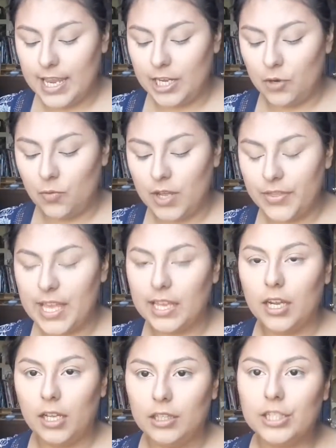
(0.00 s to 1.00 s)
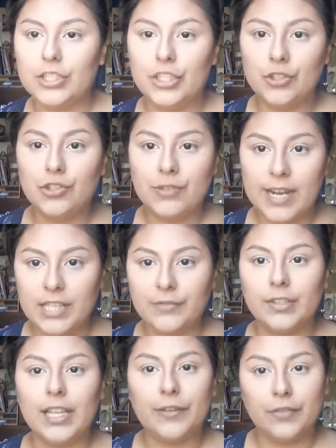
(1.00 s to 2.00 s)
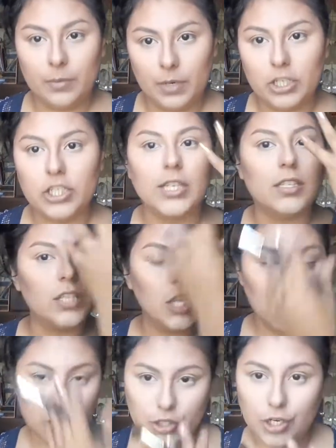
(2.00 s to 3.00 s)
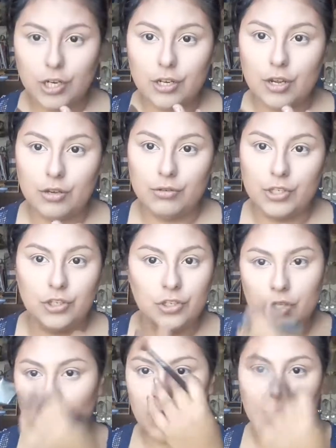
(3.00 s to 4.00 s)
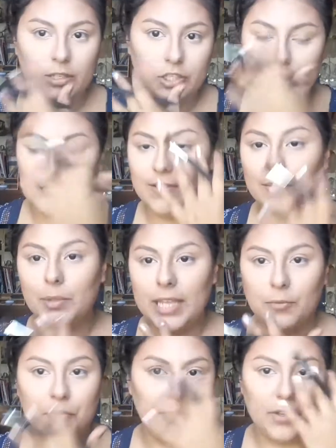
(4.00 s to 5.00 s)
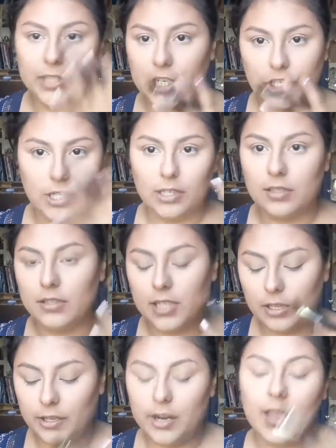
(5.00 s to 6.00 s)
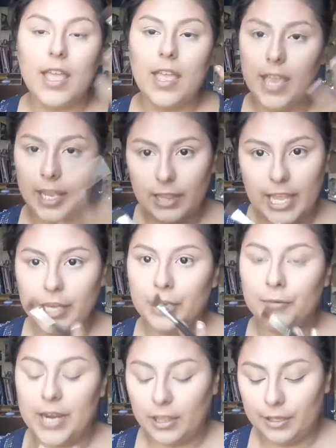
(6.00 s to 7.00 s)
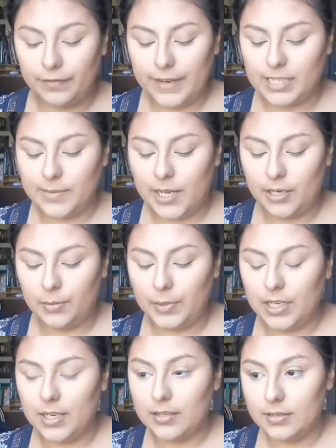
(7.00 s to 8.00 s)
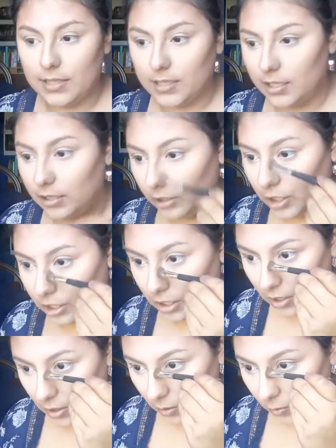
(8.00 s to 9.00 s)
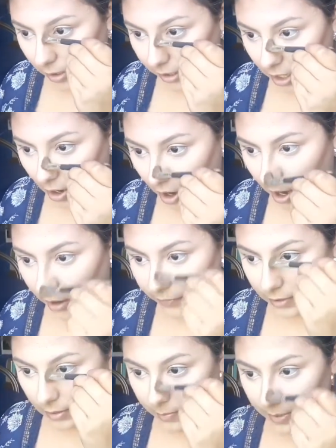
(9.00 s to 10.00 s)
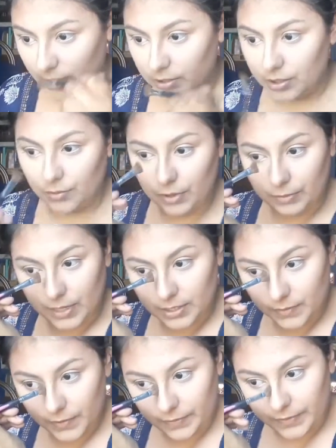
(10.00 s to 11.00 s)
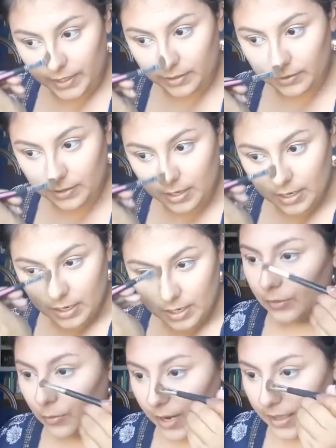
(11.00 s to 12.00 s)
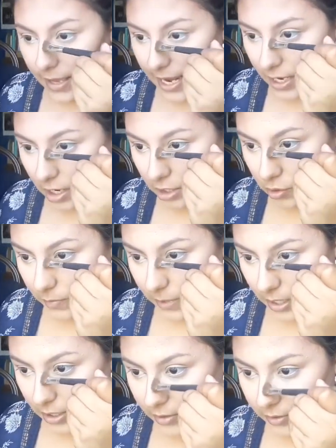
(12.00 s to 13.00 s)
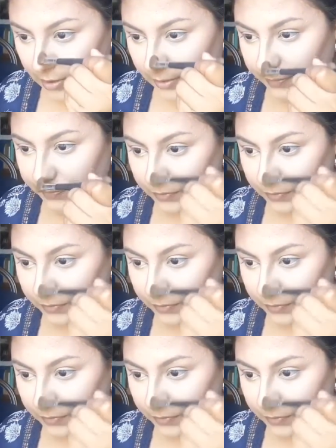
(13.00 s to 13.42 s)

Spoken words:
And you want that color to transfer like from your cheeks to your nose. You just don't want to just leave it blank with foundation and concealer and like your regular face powder, because it's going to look really off compared to the rest of your face. The way that I contour my nose,